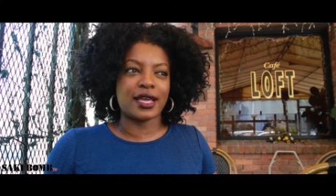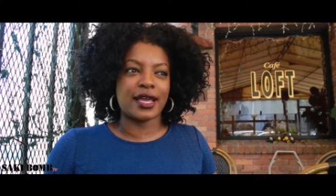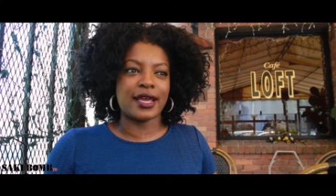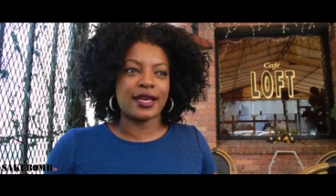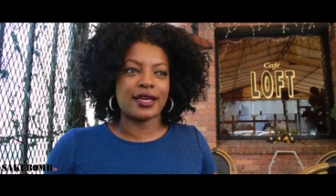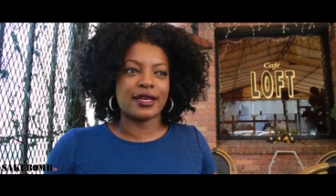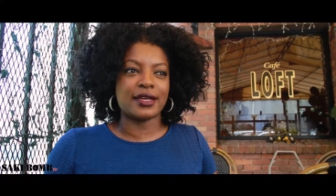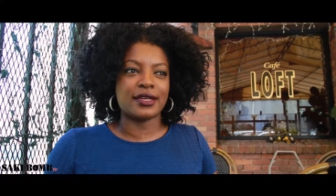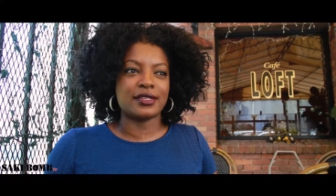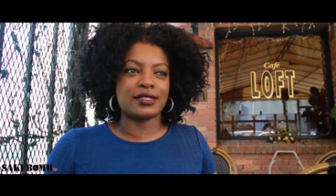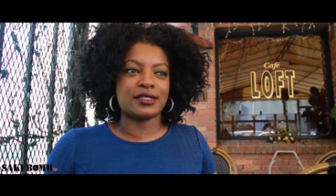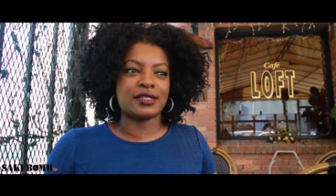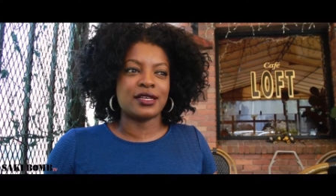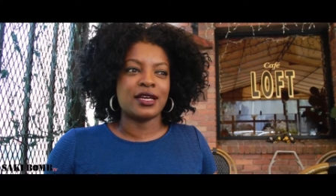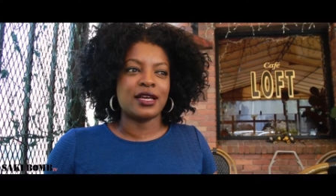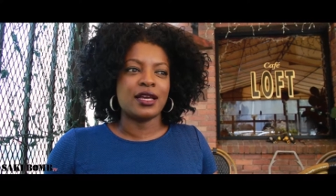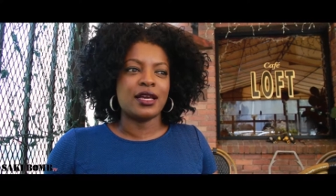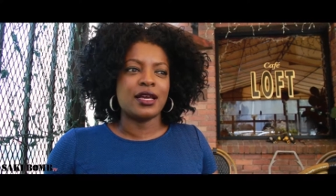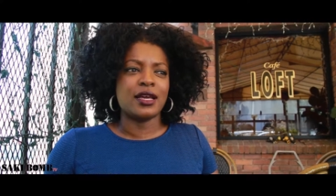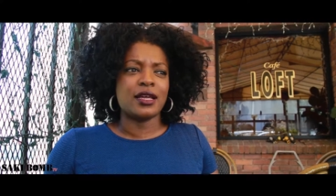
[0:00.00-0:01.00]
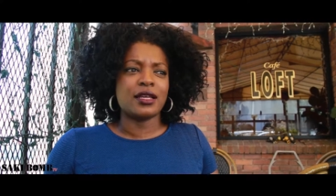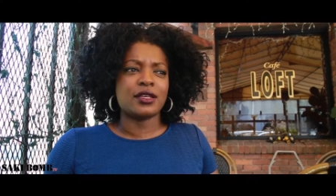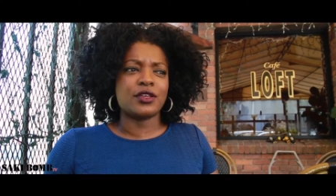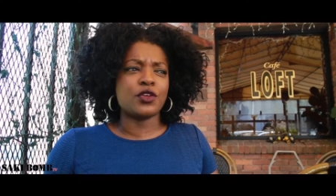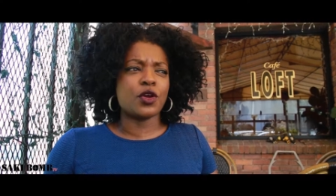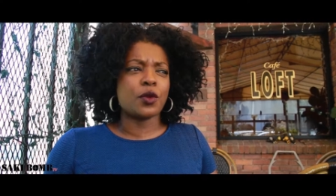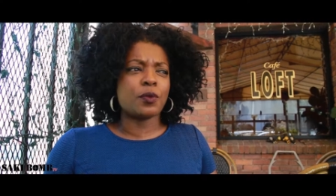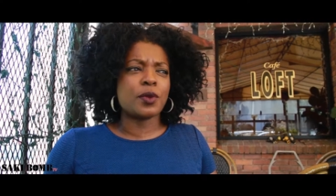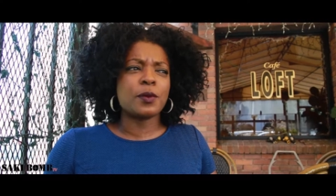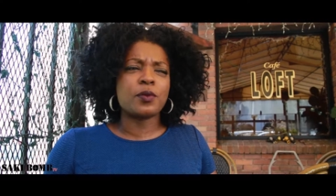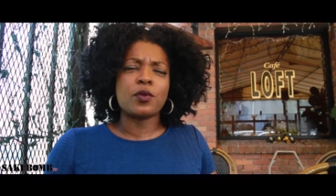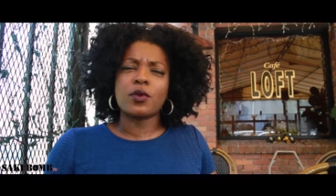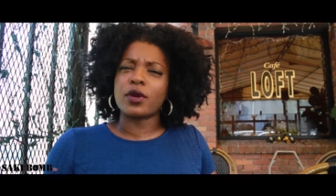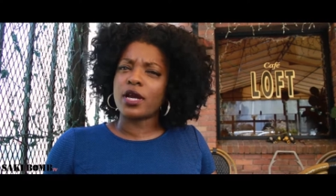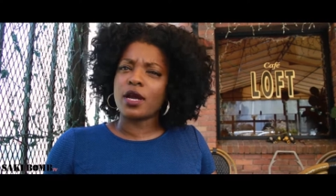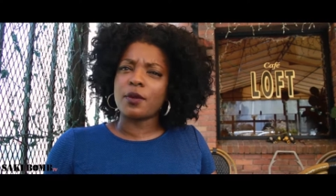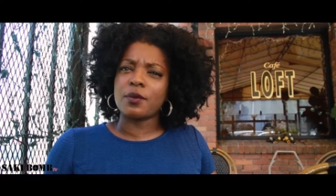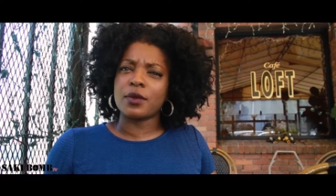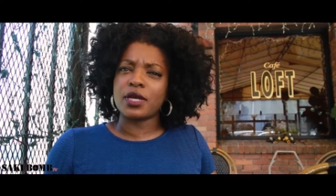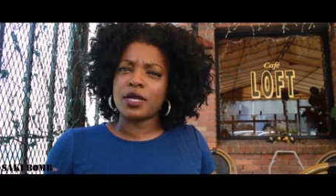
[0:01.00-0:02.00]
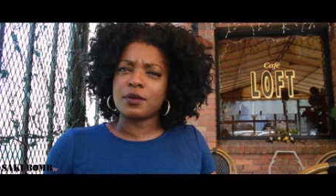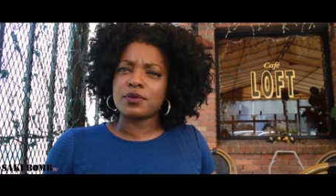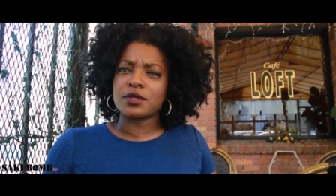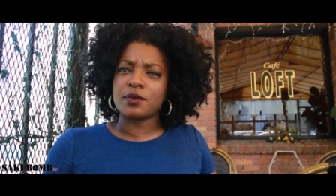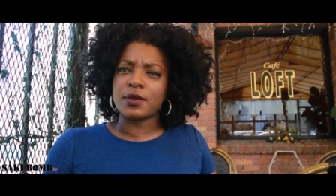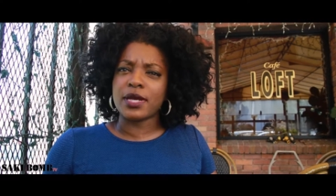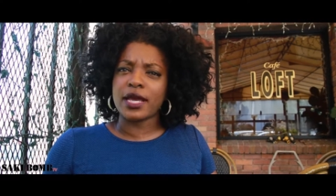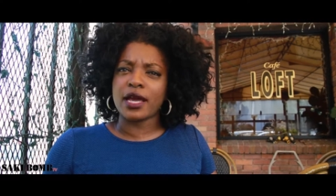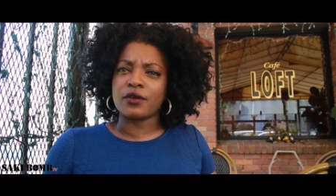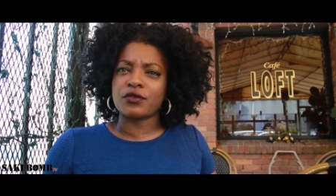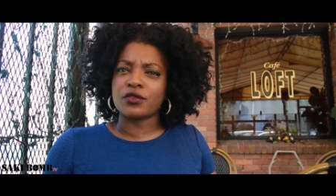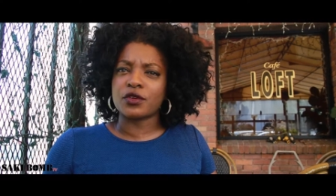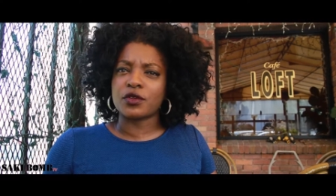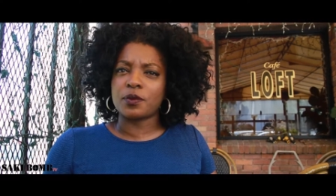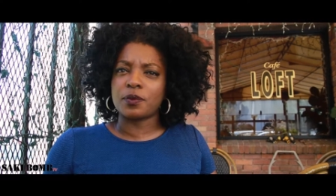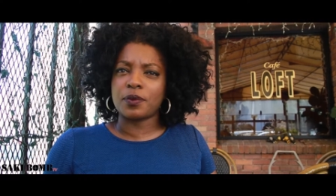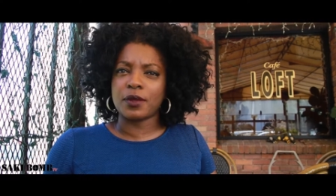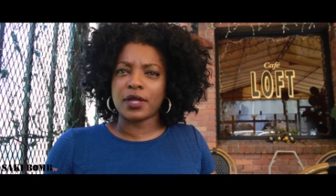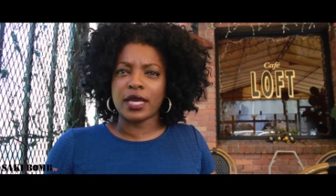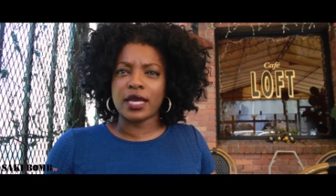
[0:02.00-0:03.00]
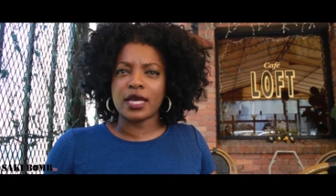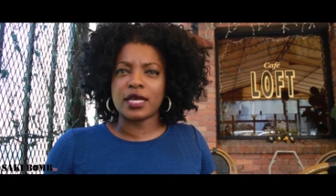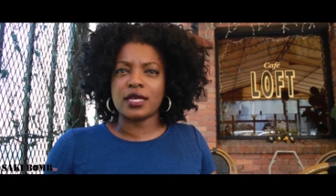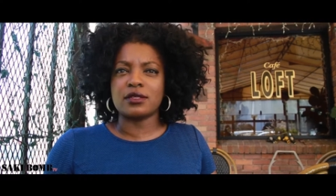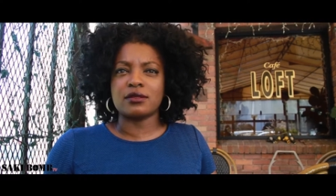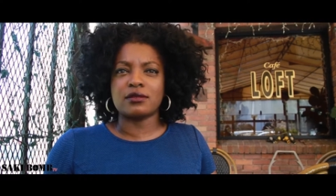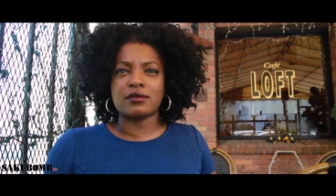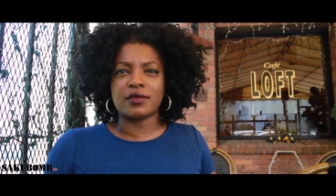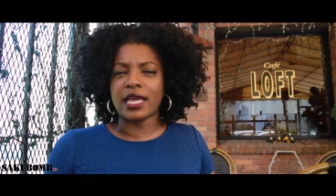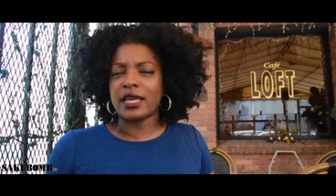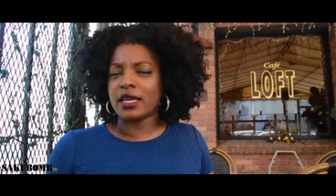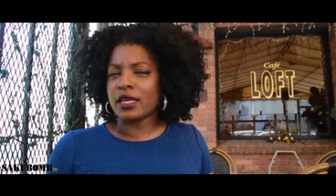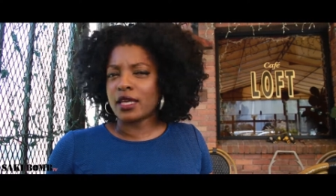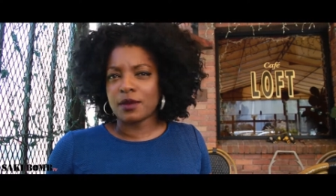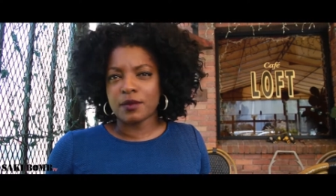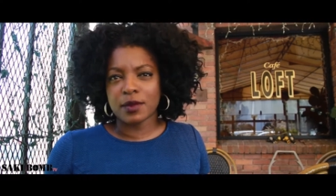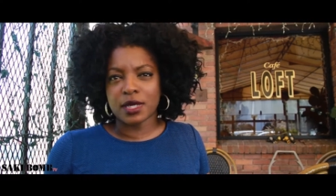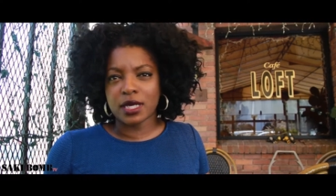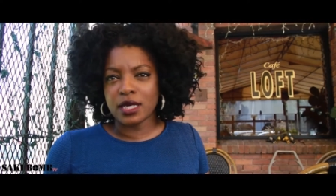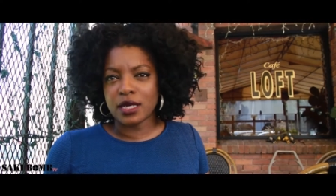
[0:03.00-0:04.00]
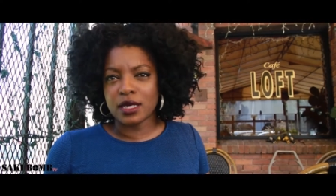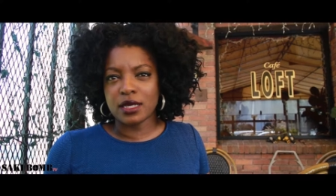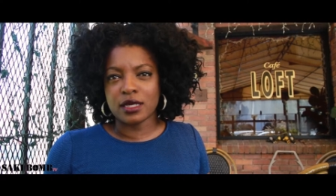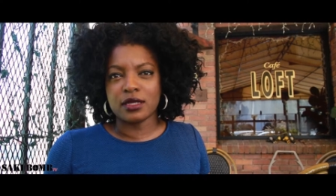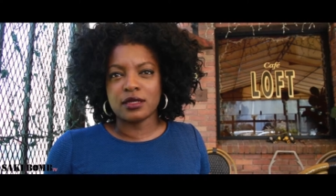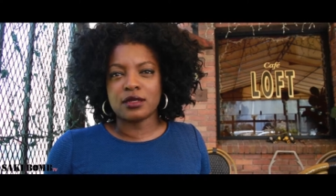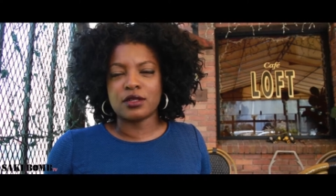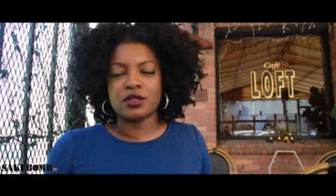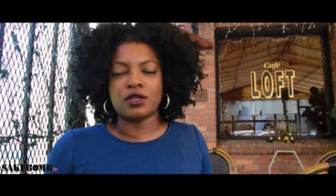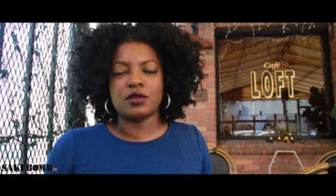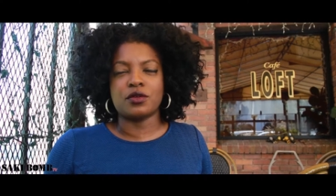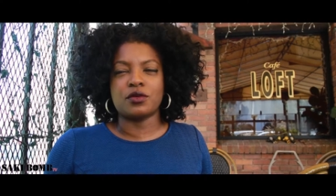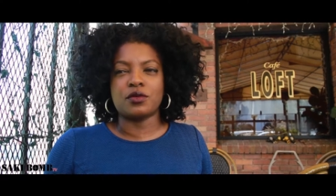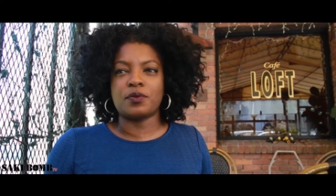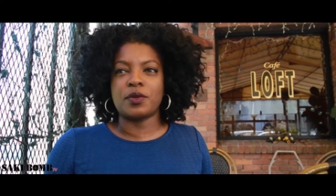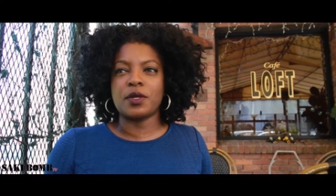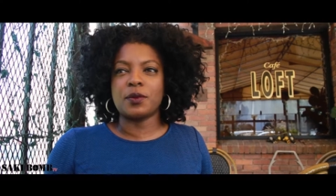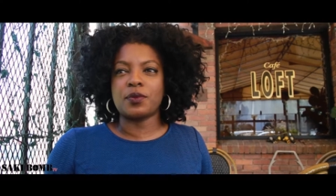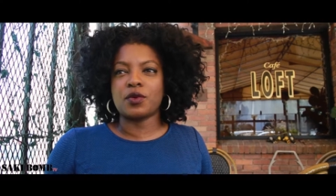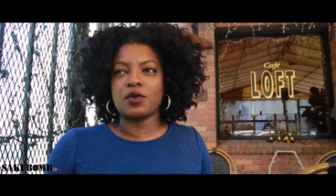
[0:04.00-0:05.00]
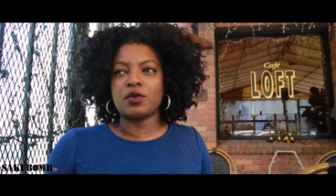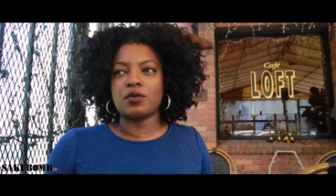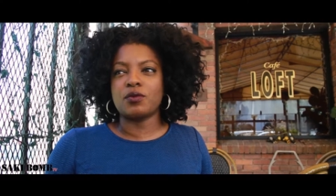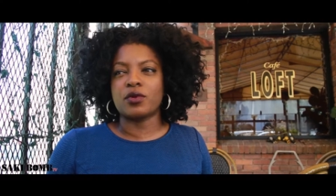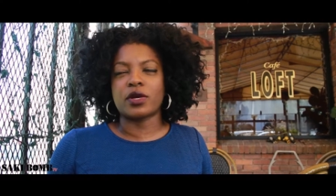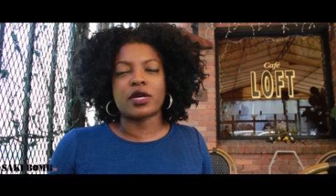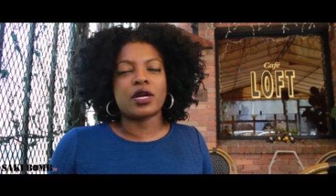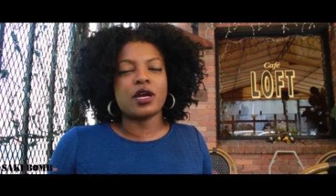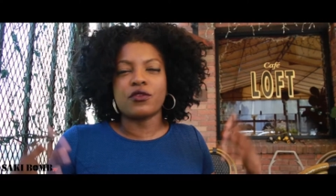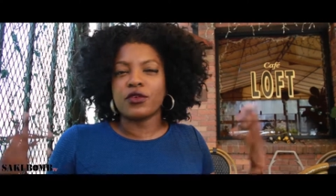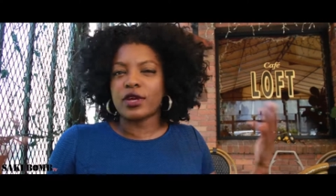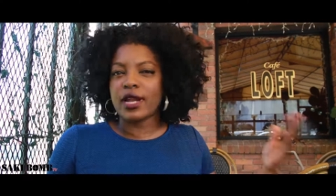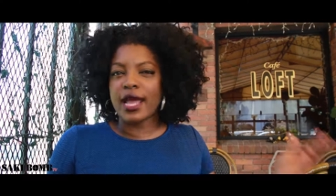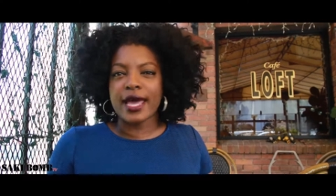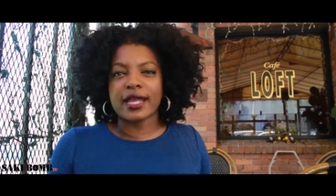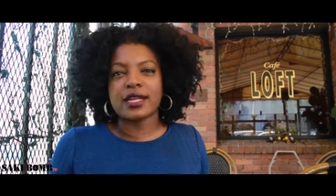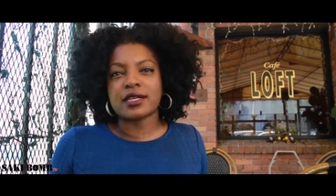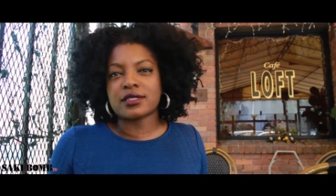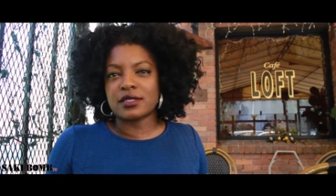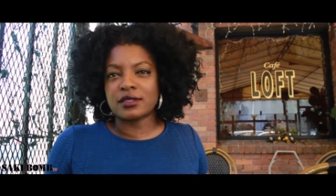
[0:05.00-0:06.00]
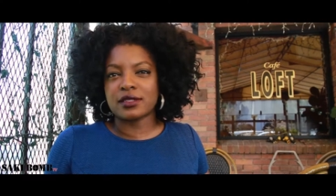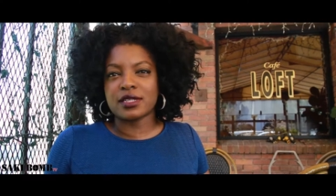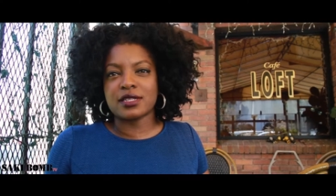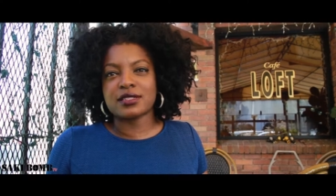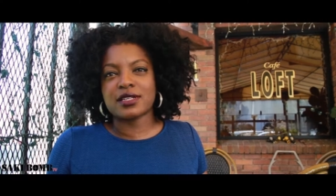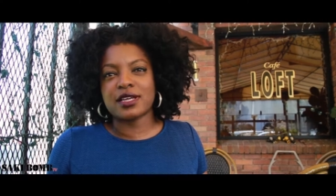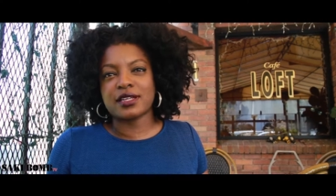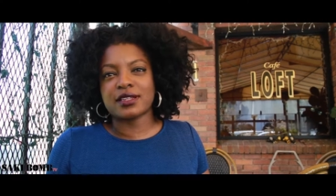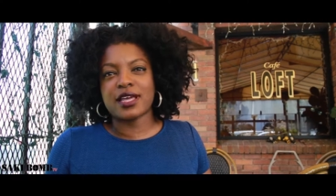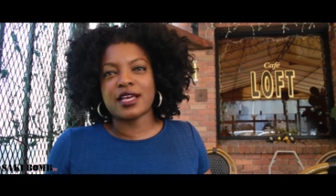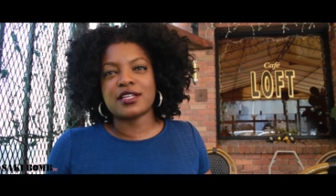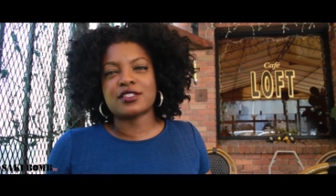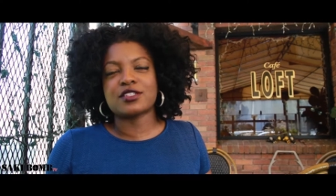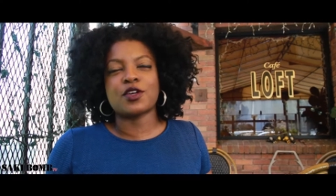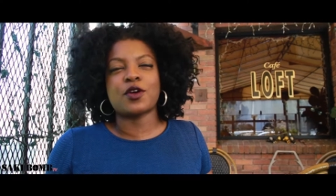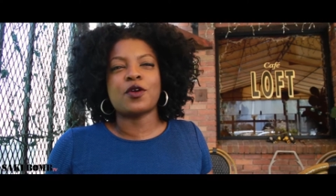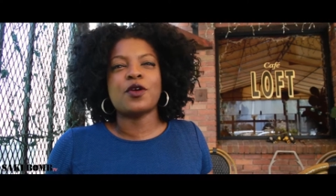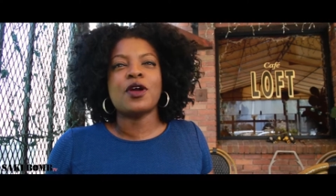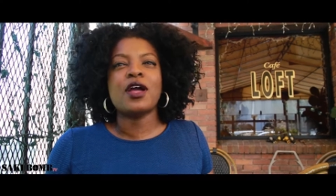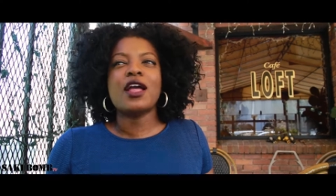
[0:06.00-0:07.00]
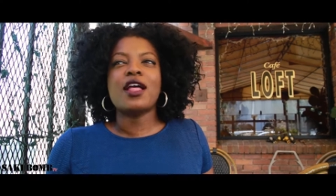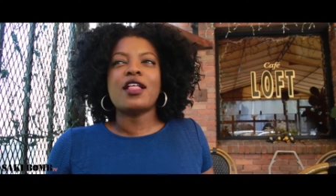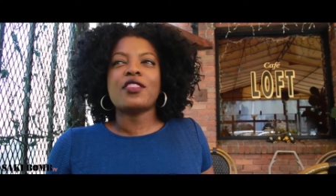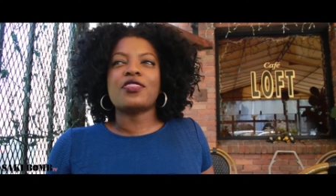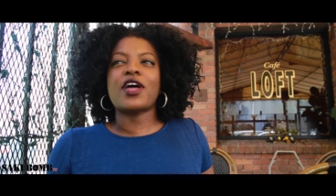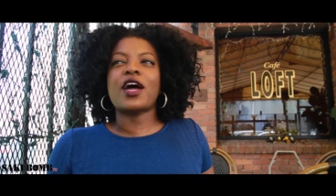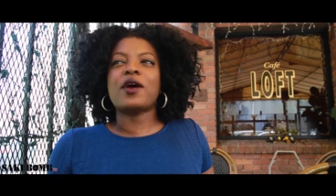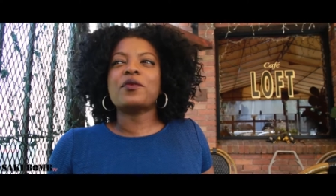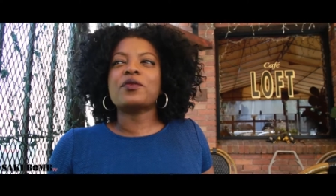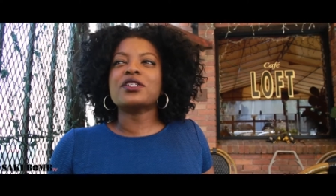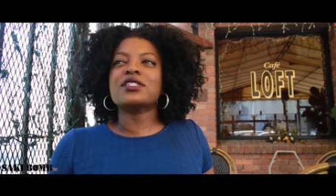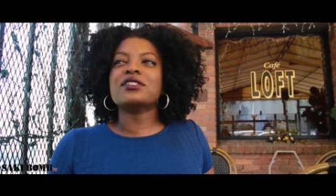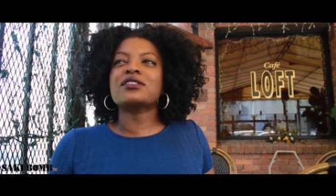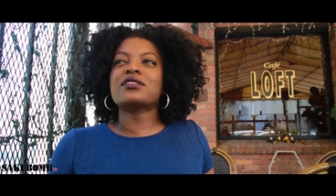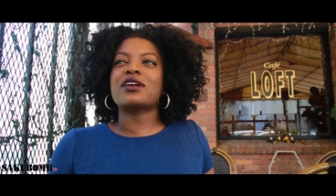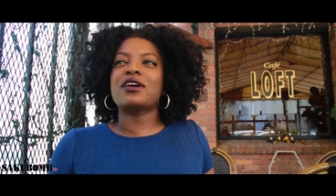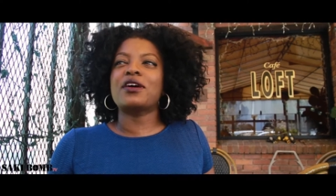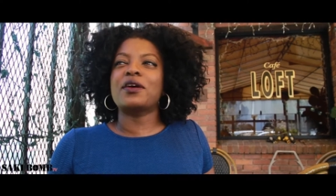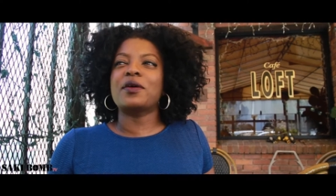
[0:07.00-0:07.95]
And, you know, people were coming up to me after the play and thanking me, and, you know, people who were recovering addicts and things like that. So that was